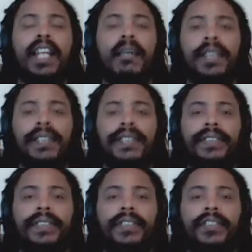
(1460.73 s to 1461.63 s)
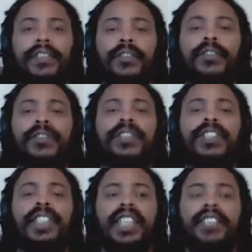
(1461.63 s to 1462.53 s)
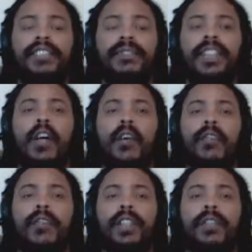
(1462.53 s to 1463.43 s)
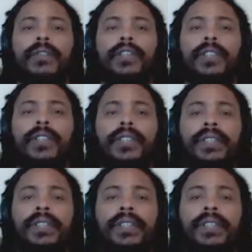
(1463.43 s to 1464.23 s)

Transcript: they numb us due to sensory overload,